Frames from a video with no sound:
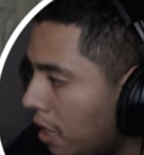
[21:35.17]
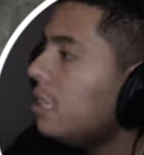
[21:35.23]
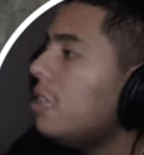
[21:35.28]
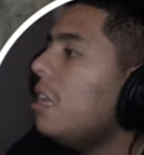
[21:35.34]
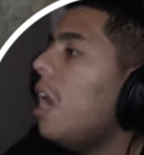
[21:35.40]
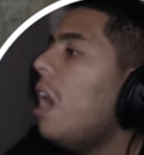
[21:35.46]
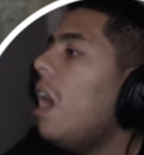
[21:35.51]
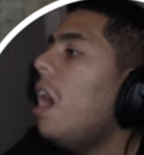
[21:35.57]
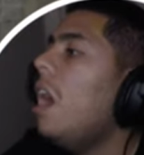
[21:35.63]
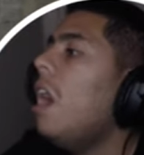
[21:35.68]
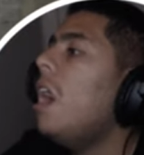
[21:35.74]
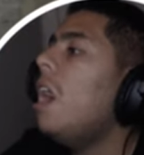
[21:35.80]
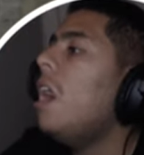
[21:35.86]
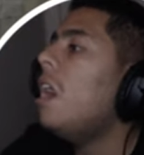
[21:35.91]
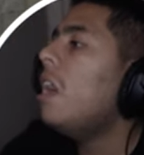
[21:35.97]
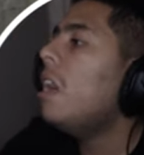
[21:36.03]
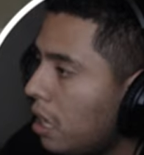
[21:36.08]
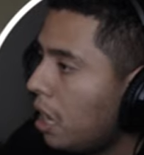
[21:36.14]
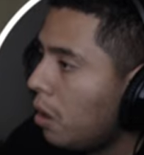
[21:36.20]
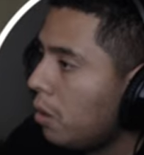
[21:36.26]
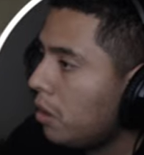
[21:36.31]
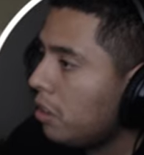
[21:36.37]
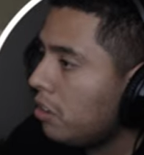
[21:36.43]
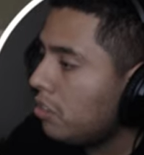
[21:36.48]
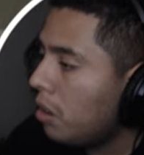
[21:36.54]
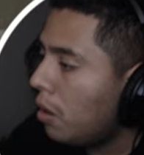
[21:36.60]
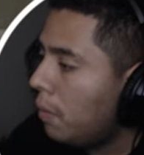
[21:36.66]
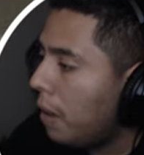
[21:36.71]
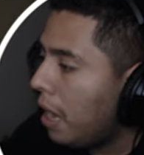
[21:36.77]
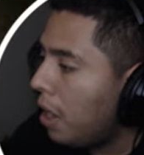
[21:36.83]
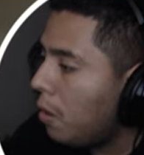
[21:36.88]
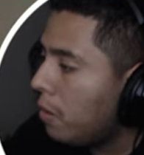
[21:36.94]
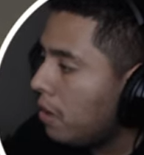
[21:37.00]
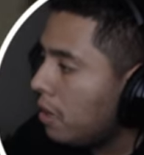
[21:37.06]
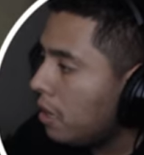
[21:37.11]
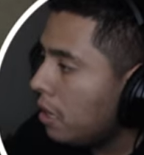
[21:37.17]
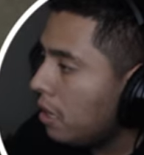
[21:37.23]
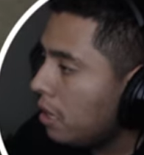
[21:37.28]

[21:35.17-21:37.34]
Nah. I don't think so, pal.